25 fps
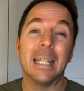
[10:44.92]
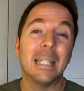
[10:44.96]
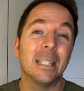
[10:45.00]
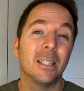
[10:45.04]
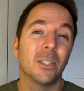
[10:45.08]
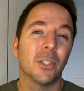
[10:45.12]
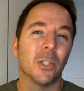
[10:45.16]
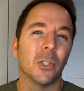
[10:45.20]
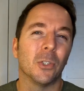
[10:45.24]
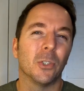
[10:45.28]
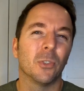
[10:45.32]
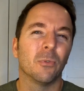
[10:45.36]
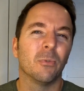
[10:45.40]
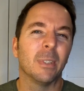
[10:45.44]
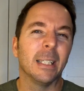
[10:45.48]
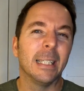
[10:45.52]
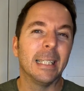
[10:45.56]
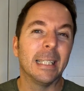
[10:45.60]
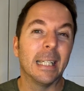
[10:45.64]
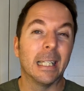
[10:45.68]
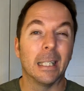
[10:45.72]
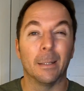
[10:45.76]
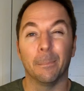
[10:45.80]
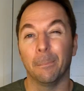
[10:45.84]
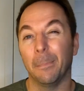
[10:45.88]
into to really
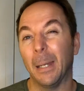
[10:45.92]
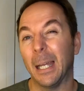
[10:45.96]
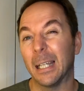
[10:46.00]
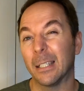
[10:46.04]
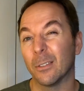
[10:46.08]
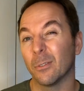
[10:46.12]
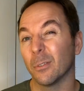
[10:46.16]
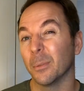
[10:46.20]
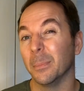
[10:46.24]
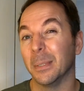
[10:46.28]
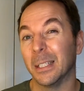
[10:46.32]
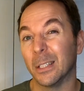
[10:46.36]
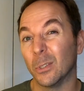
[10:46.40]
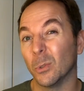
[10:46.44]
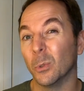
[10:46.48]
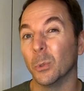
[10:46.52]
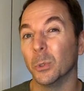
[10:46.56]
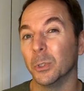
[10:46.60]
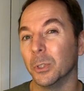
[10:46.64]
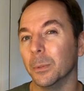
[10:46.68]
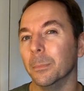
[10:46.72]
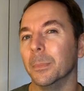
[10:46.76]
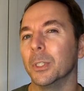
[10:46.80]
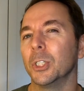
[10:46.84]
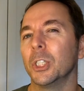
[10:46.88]
get the best from this
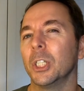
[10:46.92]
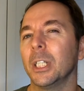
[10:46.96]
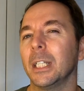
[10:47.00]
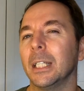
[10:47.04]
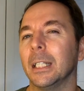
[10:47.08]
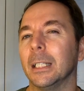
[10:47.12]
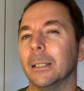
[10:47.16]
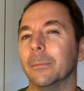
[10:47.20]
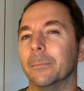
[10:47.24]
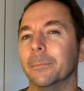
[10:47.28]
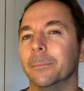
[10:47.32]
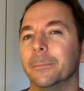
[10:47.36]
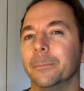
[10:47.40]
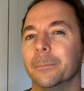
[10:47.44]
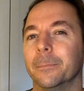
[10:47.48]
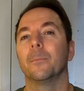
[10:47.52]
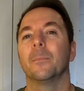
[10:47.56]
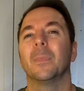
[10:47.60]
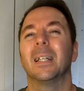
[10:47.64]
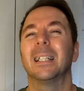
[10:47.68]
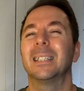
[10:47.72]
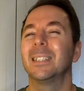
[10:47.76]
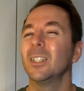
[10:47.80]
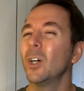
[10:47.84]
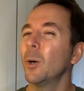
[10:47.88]
awesome machine.
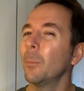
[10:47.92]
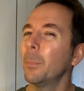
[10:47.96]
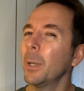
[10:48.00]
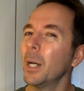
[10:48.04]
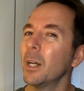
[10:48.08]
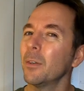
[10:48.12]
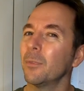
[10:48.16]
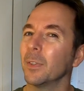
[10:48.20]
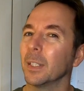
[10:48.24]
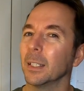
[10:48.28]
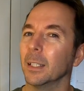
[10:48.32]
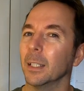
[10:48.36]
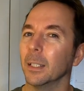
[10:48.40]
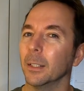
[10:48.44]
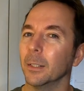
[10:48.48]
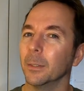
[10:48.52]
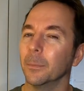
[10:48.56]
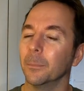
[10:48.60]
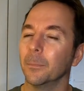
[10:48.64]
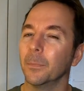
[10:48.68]
It's not perfect though.